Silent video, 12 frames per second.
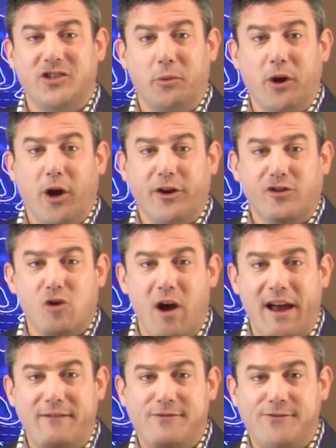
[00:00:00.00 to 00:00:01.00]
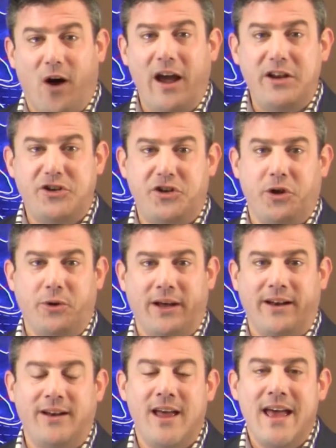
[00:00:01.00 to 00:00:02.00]
so we're going to try and fine tune
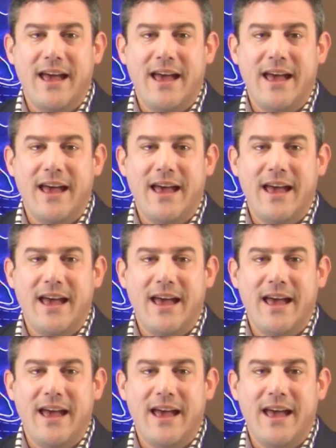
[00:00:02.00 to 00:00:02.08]
in